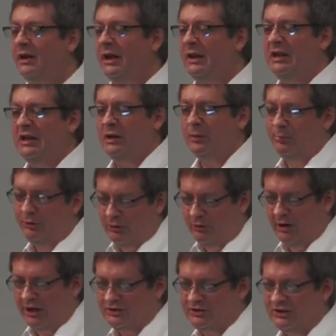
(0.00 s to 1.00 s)
and the
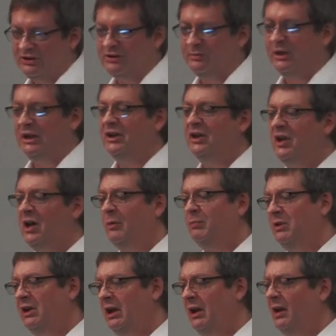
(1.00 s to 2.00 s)
computerized system ended up
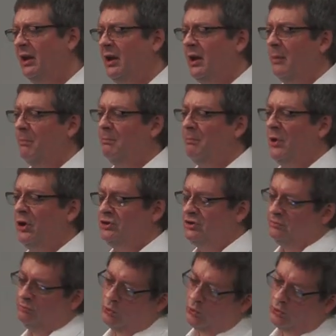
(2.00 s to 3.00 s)
being
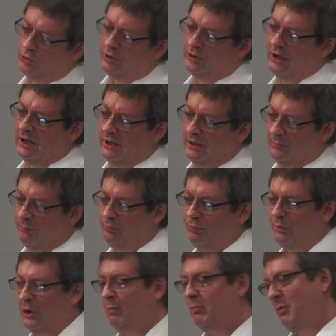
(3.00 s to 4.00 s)
much more uh,
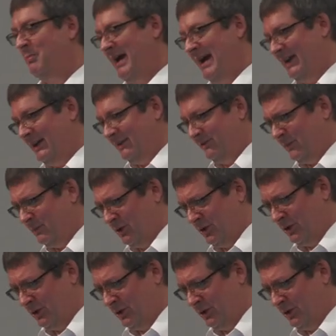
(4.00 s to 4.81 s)
problematic from a